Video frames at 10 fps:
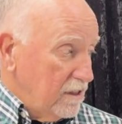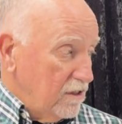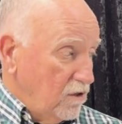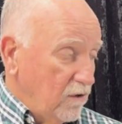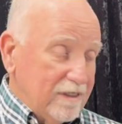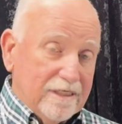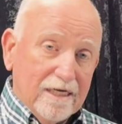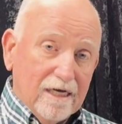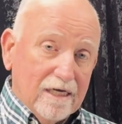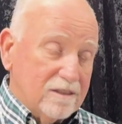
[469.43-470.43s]
no
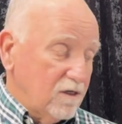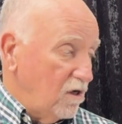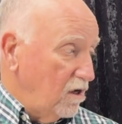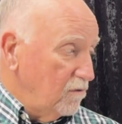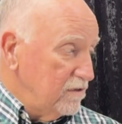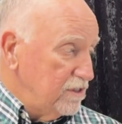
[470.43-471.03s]
exijas, all with a